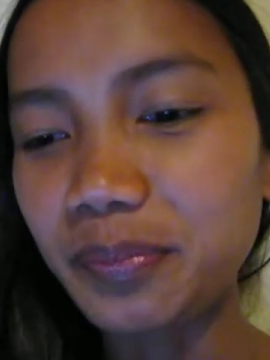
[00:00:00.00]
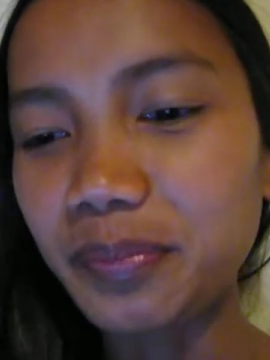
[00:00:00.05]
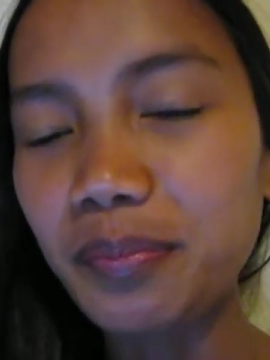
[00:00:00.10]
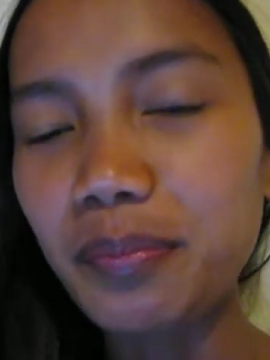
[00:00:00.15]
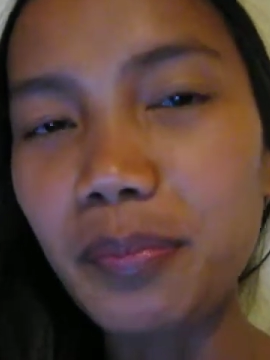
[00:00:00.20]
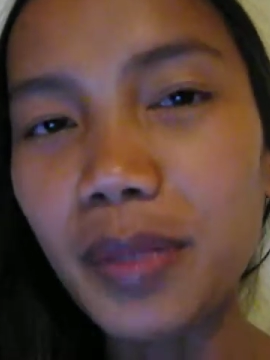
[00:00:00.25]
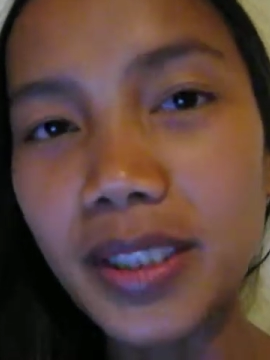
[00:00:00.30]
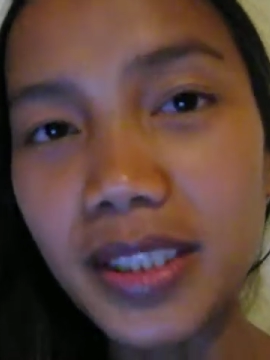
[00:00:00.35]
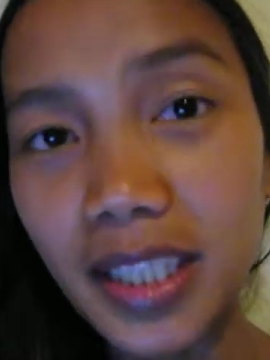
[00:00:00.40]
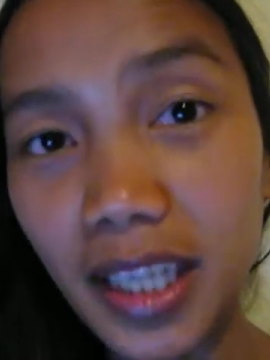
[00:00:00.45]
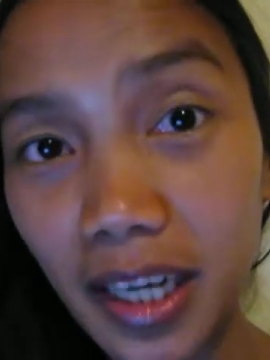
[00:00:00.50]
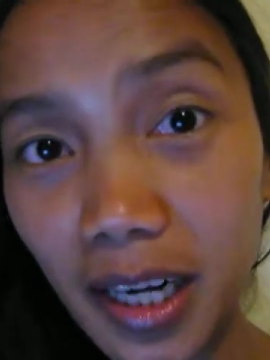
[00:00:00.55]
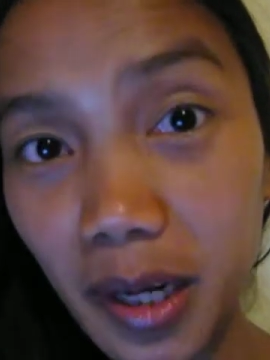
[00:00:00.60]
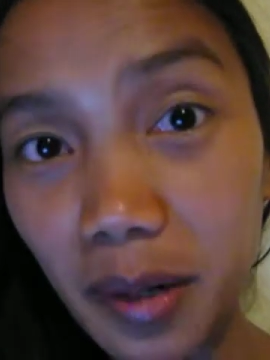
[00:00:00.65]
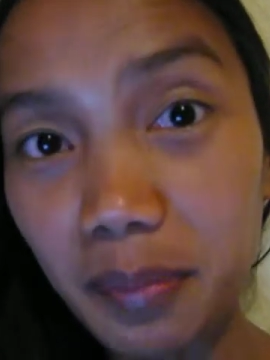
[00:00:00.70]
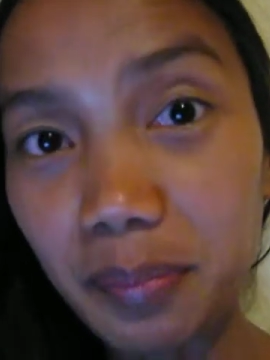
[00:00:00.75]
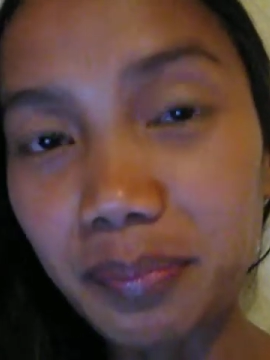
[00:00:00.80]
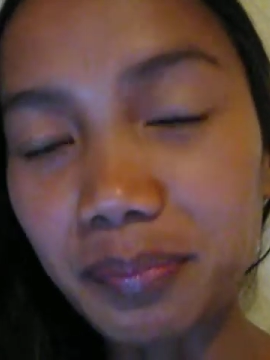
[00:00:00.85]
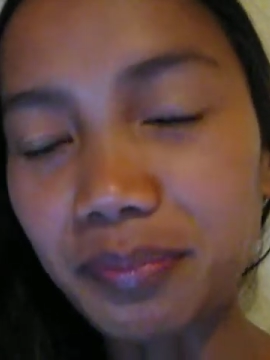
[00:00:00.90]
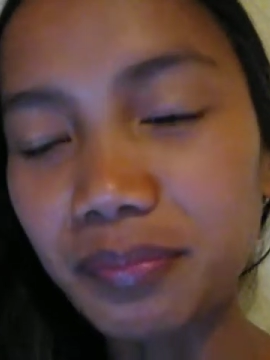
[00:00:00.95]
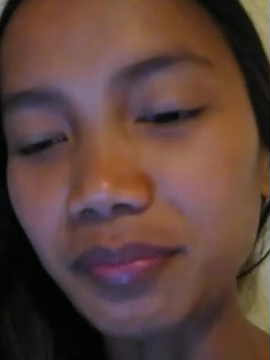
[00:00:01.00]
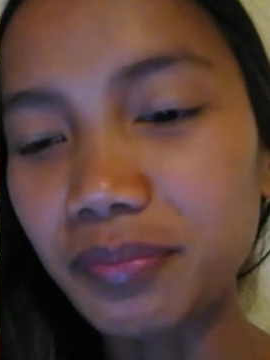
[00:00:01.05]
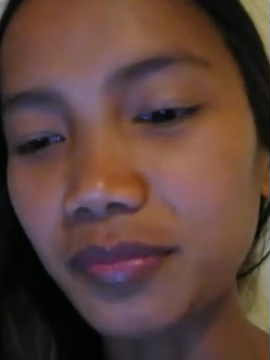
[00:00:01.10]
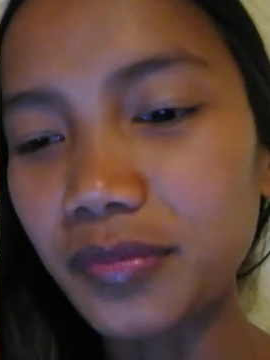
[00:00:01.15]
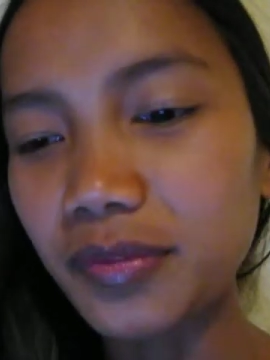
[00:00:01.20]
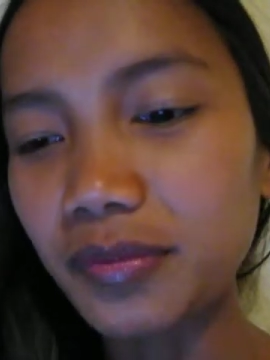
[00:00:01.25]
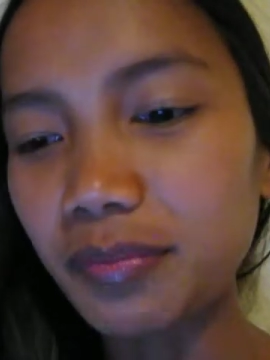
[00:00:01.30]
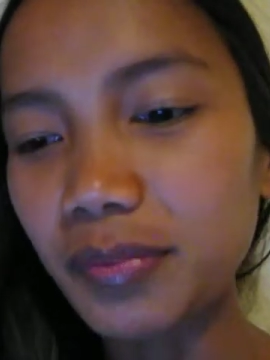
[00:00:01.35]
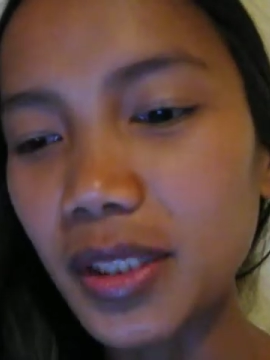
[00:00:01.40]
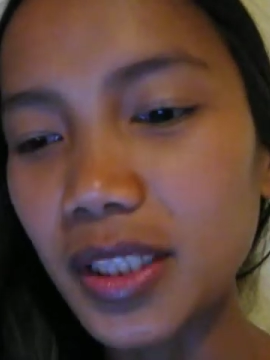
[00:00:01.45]
Masarap
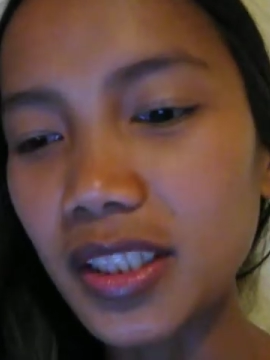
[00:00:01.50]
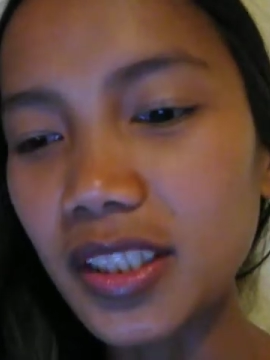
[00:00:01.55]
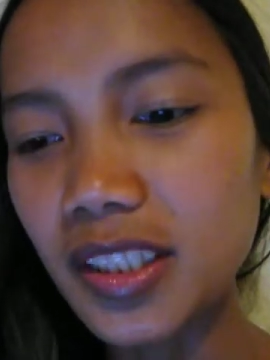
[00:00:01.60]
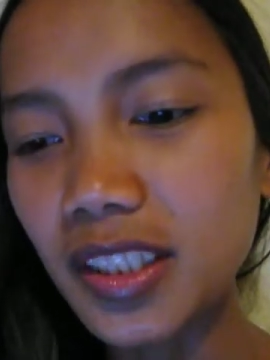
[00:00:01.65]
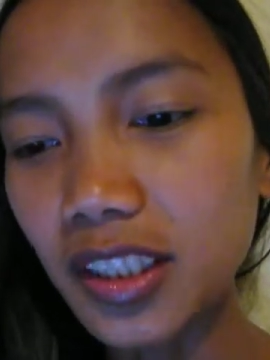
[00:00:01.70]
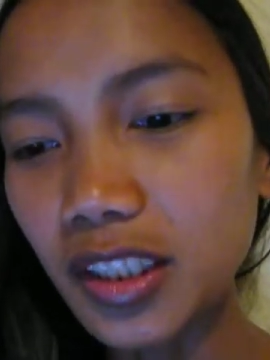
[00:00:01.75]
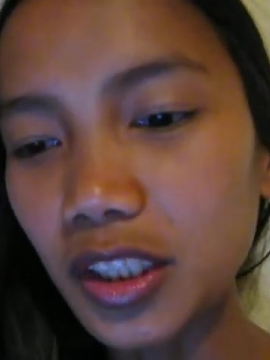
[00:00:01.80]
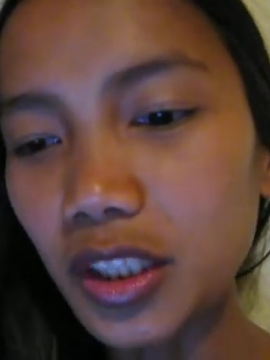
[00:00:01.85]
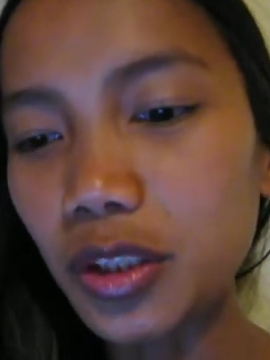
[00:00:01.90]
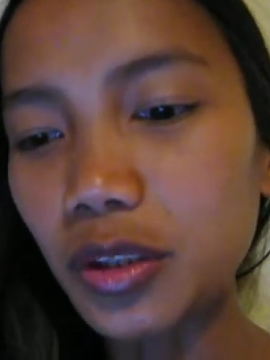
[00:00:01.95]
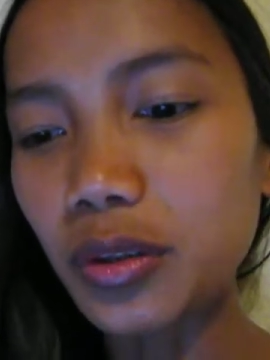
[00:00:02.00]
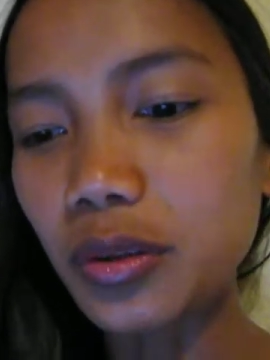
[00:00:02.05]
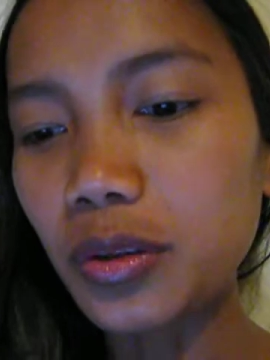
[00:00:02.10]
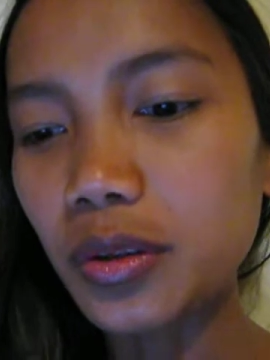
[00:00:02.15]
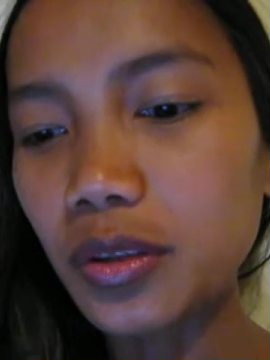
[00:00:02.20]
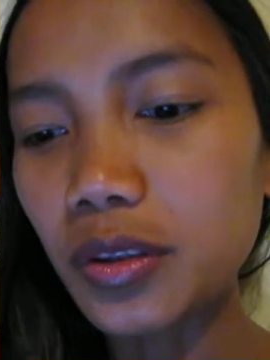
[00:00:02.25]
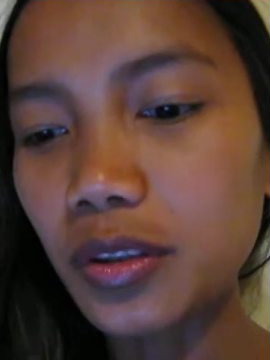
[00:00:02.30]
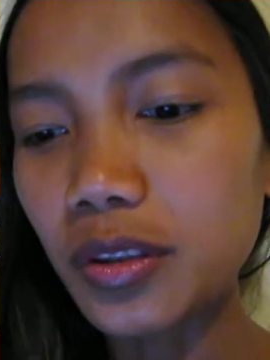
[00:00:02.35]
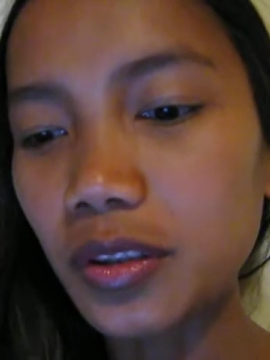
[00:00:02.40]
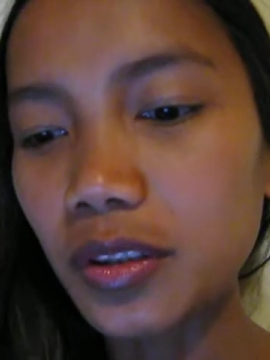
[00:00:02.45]
means delicious.